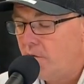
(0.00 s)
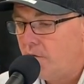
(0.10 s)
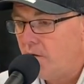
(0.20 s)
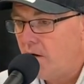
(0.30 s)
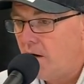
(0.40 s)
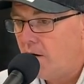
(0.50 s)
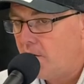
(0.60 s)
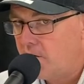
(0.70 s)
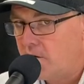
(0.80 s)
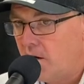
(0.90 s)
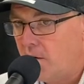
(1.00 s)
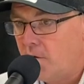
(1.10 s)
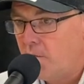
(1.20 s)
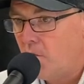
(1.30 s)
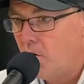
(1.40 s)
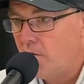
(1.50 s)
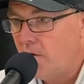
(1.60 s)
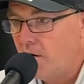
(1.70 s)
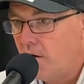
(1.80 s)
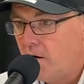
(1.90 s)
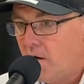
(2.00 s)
If eh, eh, this is kind of be more of a